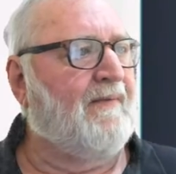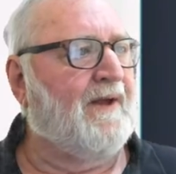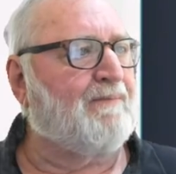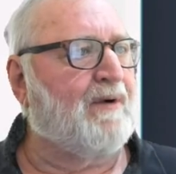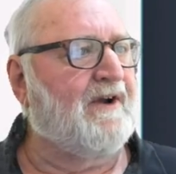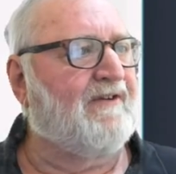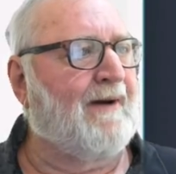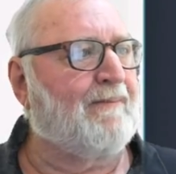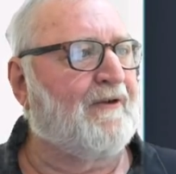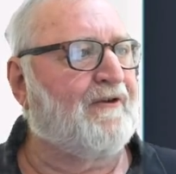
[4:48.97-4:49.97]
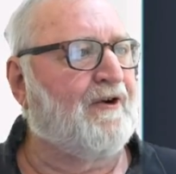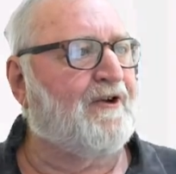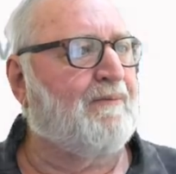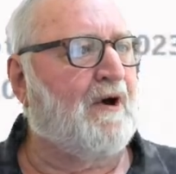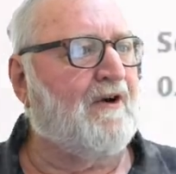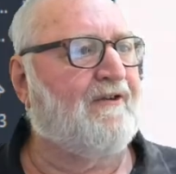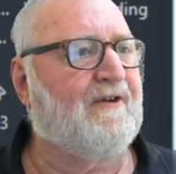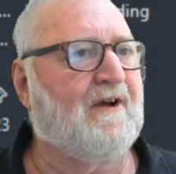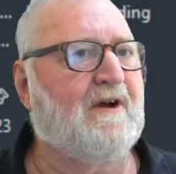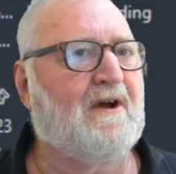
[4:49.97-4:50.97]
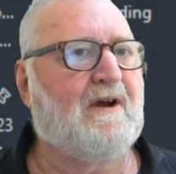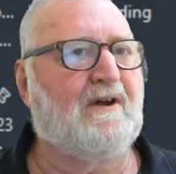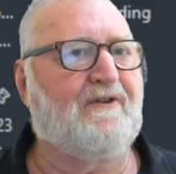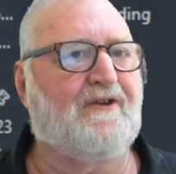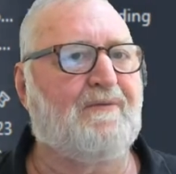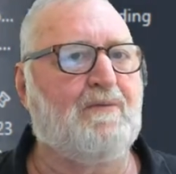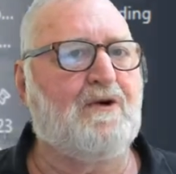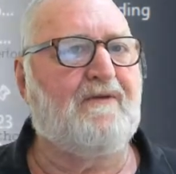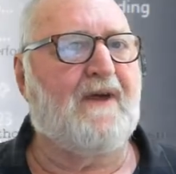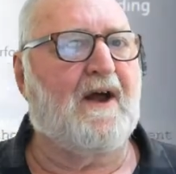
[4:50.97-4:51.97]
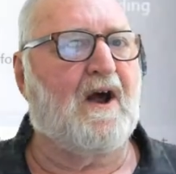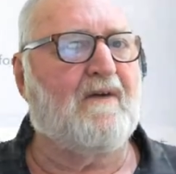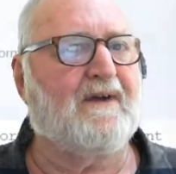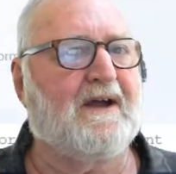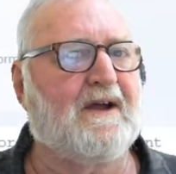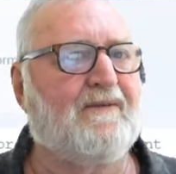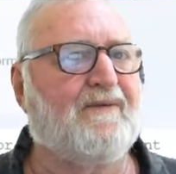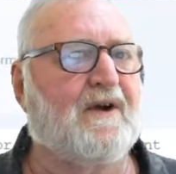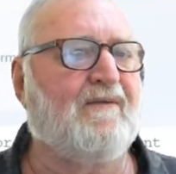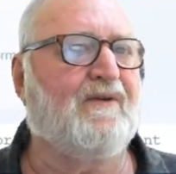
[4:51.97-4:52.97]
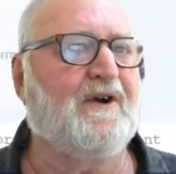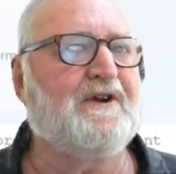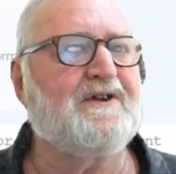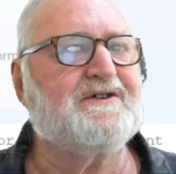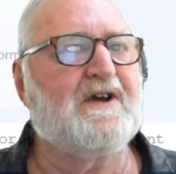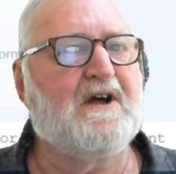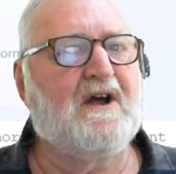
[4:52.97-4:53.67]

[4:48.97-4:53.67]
That brings up the search box. Let's just move that over here for convenience.